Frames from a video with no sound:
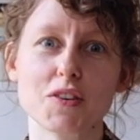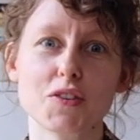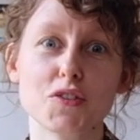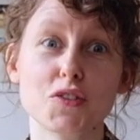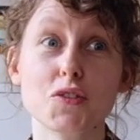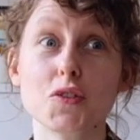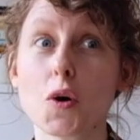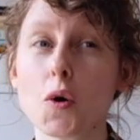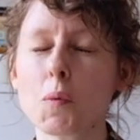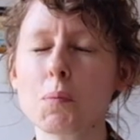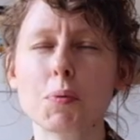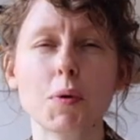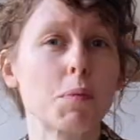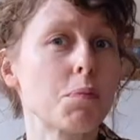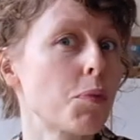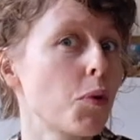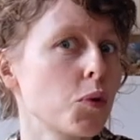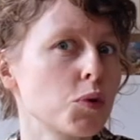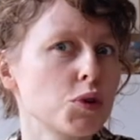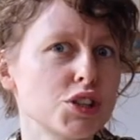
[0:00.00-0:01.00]
There's no
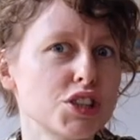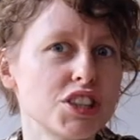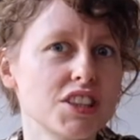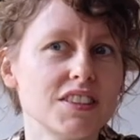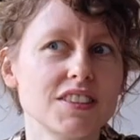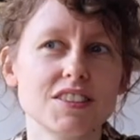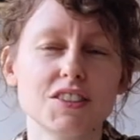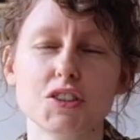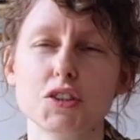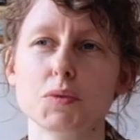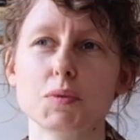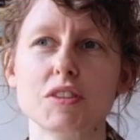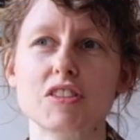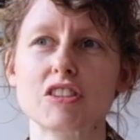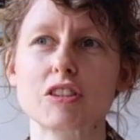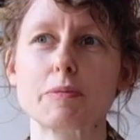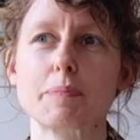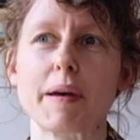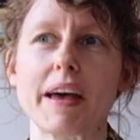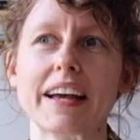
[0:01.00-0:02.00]
proportions to
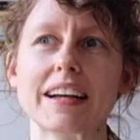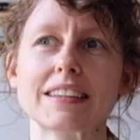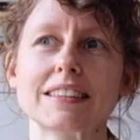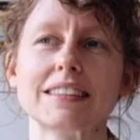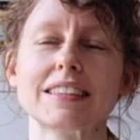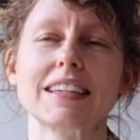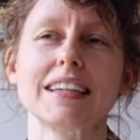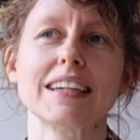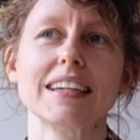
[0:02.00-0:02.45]
respect.